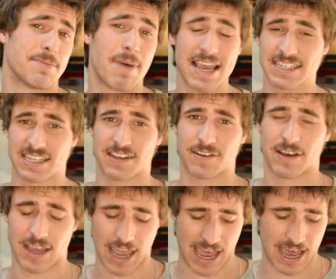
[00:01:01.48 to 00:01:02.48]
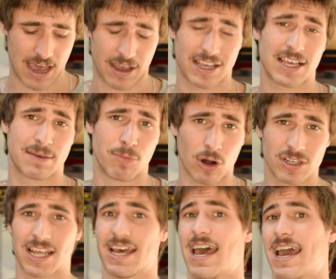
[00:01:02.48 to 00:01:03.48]
an amazing uh,
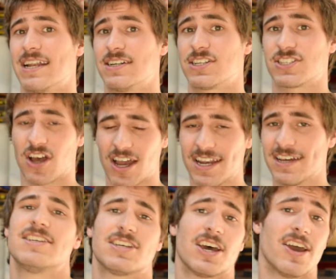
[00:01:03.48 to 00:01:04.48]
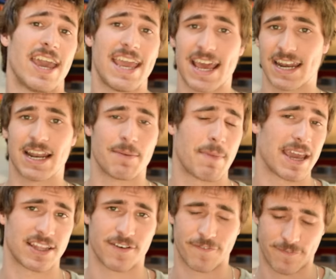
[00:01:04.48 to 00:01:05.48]
modeler and designer, so he ended up
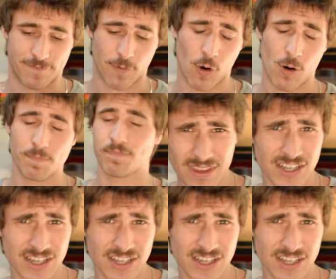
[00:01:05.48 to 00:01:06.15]
making the form.